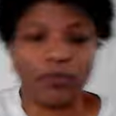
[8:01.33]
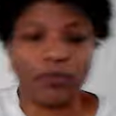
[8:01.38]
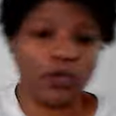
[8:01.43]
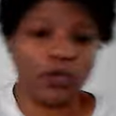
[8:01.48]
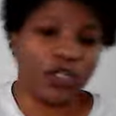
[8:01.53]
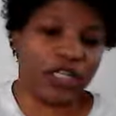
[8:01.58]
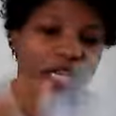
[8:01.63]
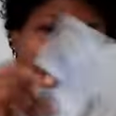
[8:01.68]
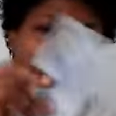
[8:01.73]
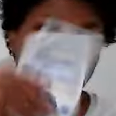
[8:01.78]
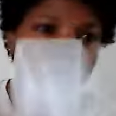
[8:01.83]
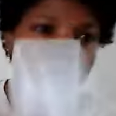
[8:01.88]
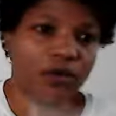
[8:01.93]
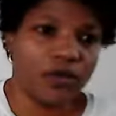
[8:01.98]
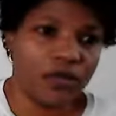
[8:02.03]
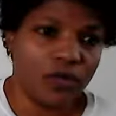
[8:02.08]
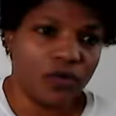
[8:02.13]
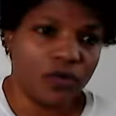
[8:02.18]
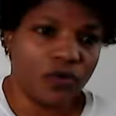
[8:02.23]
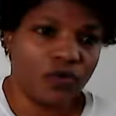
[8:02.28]
money now.
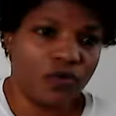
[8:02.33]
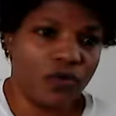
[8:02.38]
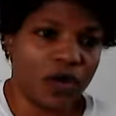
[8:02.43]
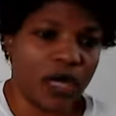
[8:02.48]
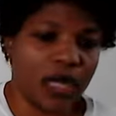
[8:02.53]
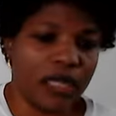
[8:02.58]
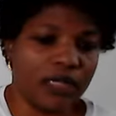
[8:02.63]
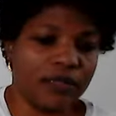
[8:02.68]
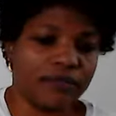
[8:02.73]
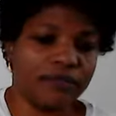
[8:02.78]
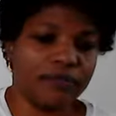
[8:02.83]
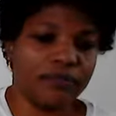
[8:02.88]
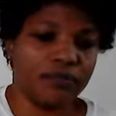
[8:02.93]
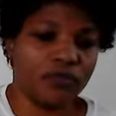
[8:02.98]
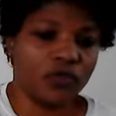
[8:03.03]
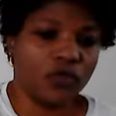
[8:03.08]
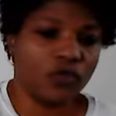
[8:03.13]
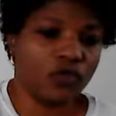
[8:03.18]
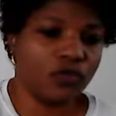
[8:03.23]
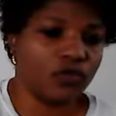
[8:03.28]
1,
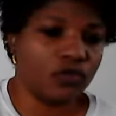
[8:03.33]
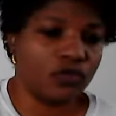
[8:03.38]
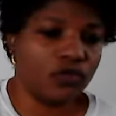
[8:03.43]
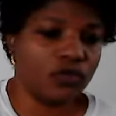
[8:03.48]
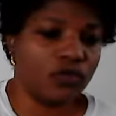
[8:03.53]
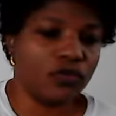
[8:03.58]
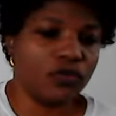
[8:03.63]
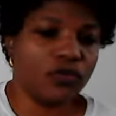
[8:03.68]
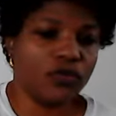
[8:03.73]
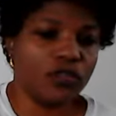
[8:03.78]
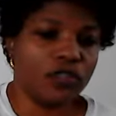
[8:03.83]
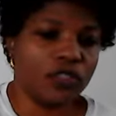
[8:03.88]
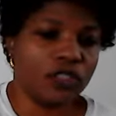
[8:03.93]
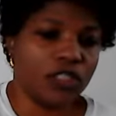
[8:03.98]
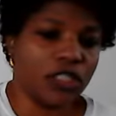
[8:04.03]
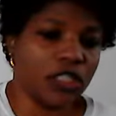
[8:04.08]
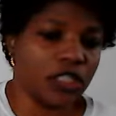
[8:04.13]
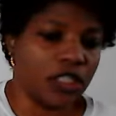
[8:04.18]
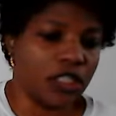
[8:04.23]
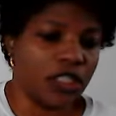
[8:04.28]
2,
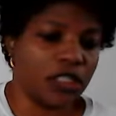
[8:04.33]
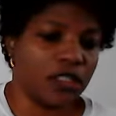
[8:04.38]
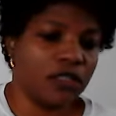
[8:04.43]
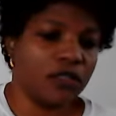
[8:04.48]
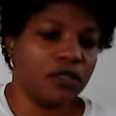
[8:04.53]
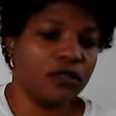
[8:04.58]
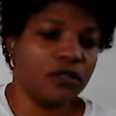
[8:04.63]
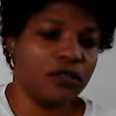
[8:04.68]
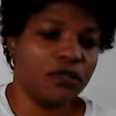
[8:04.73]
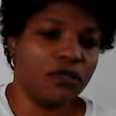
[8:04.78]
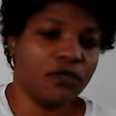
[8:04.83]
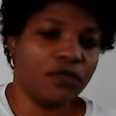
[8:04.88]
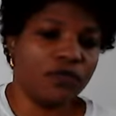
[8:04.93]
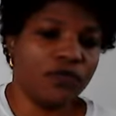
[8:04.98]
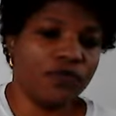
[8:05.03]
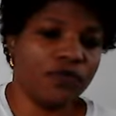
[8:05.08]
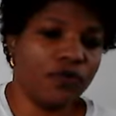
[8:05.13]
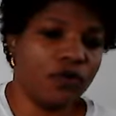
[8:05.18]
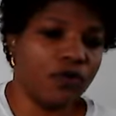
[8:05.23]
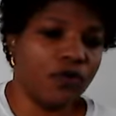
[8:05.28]
3,
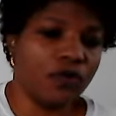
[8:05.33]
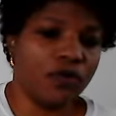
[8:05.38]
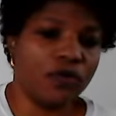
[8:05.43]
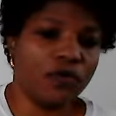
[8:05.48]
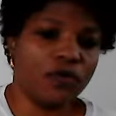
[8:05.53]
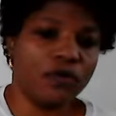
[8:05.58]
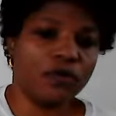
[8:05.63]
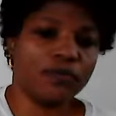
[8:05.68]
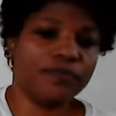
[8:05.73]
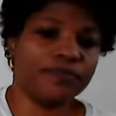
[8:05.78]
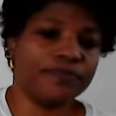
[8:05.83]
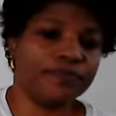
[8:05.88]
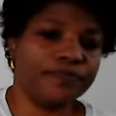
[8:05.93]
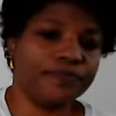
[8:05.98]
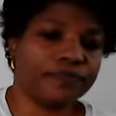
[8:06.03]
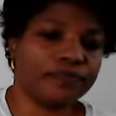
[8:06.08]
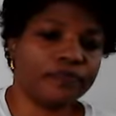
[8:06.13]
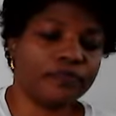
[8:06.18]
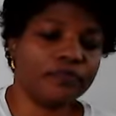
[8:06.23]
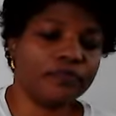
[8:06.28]
4.
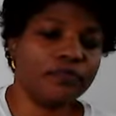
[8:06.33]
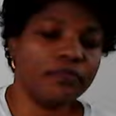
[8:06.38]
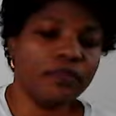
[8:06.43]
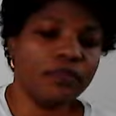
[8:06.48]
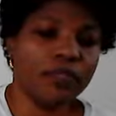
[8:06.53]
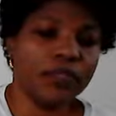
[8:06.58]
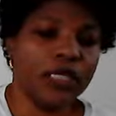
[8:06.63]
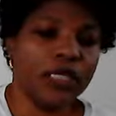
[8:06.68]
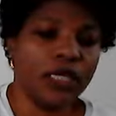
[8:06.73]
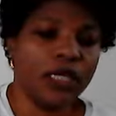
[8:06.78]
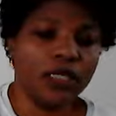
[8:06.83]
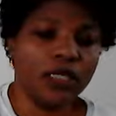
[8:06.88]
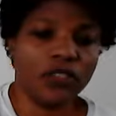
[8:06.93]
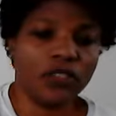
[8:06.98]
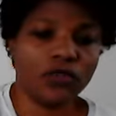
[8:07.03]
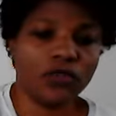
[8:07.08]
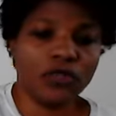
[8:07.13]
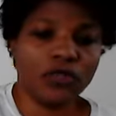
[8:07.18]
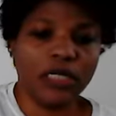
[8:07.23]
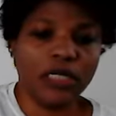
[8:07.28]

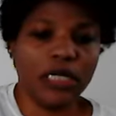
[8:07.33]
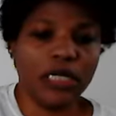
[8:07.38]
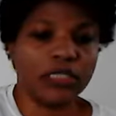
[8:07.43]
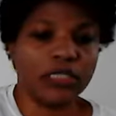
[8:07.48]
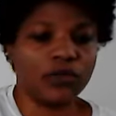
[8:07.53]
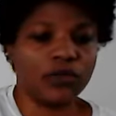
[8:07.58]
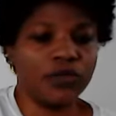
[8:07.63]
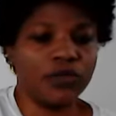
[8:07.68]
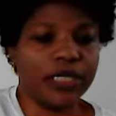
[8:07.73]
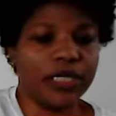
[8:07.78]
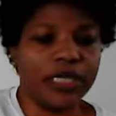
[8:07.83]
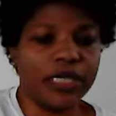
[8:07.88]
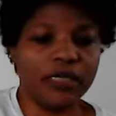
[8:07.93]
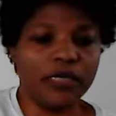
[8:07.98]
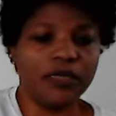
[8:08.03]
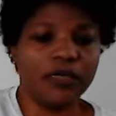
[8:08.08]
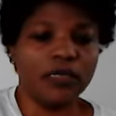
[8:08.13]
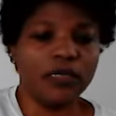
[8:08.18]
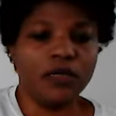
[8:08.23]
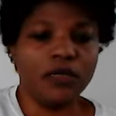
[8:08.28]
Sorry, let's quickly.
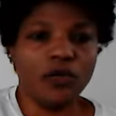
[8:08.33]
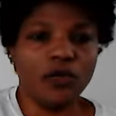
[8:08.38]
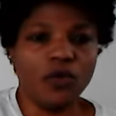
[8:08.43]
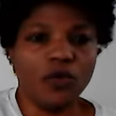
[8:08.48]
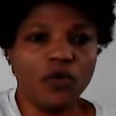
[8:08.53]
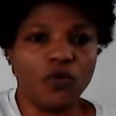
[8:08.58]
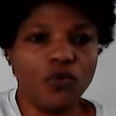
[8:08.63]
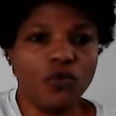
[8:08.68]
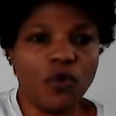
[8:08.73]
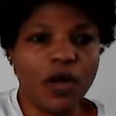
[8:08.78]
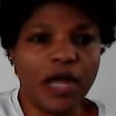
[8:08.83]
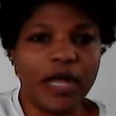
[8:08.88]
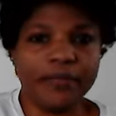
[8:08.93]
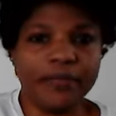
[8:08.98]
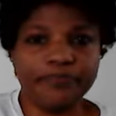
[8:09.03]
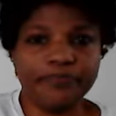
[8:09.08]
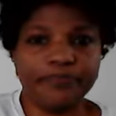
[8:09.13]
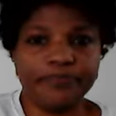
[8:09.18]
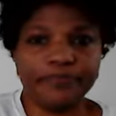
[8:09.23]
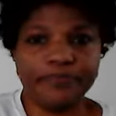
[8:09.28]

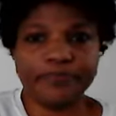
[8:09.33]
1,